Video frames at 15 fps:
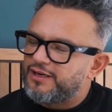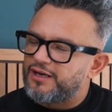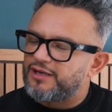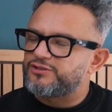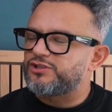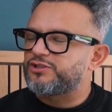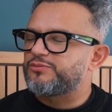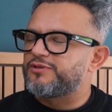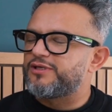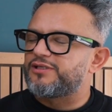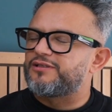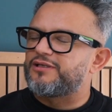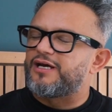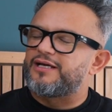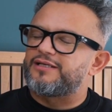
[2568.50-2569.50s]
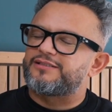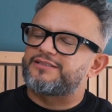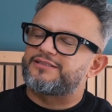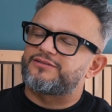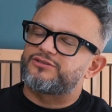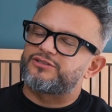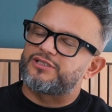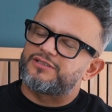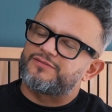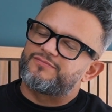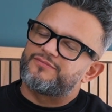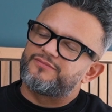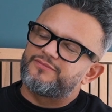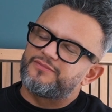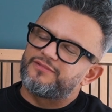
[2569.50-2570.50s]
I just want to like just
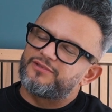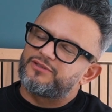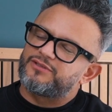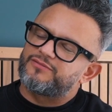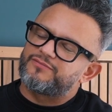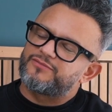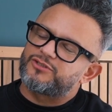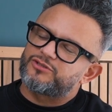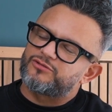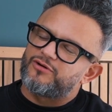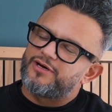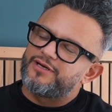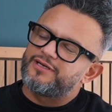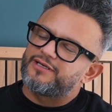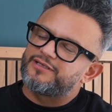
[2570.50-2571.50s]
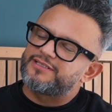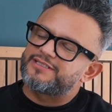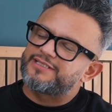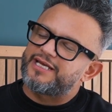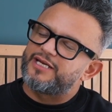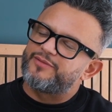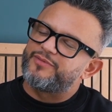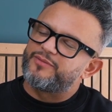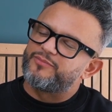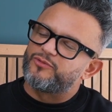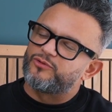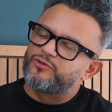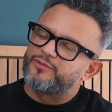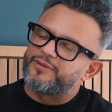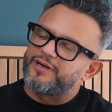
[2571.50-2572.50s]
try and understand a bit
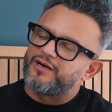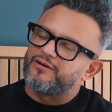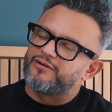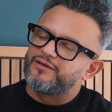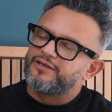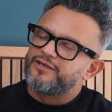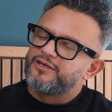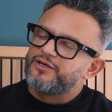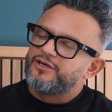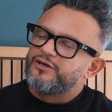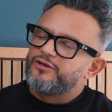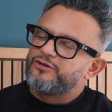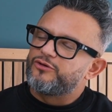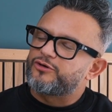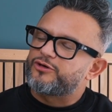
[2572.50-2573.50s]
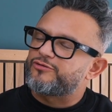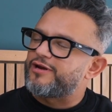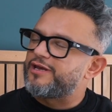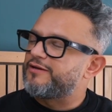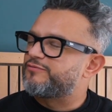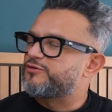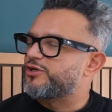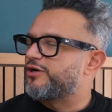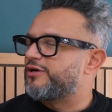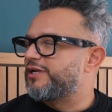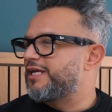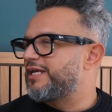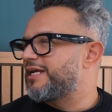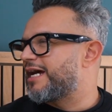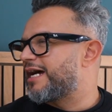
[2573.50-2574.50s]
more about your creative
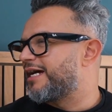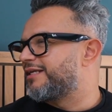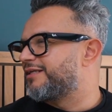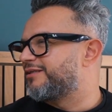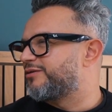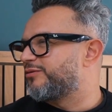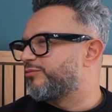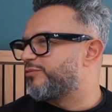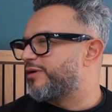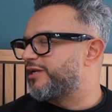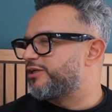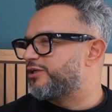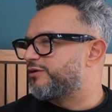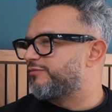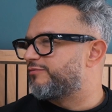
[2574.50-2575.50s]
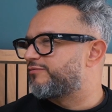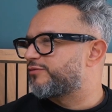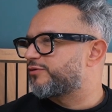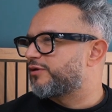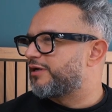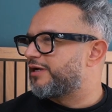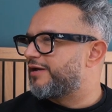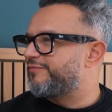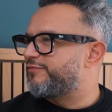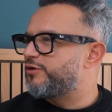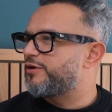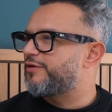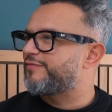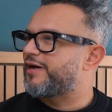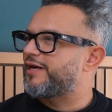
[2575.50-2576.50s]
journey, and if
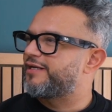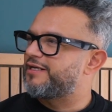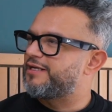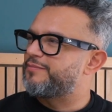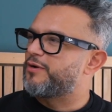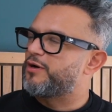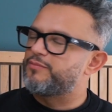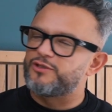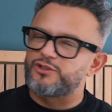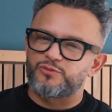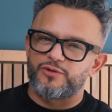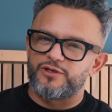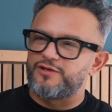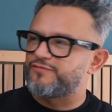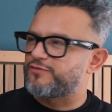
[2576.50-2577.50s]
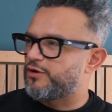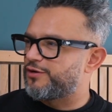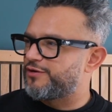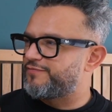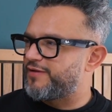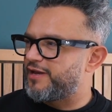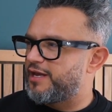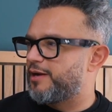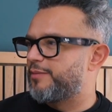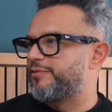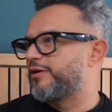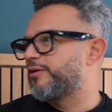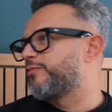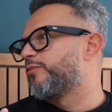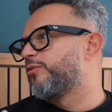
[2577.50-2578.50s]
you ever had any moments where you've kind of hit a
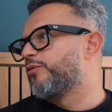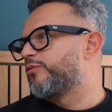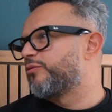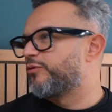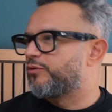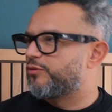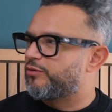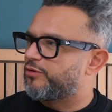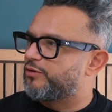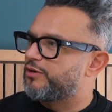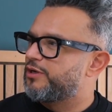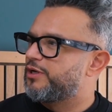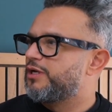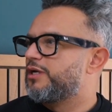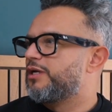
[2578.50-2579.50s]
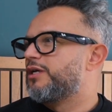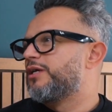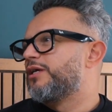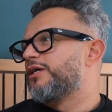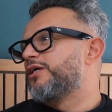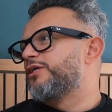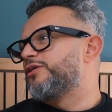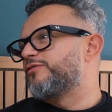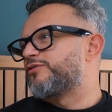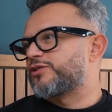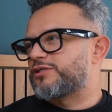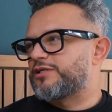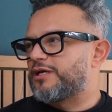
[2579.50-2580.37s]
brick wall, or you're just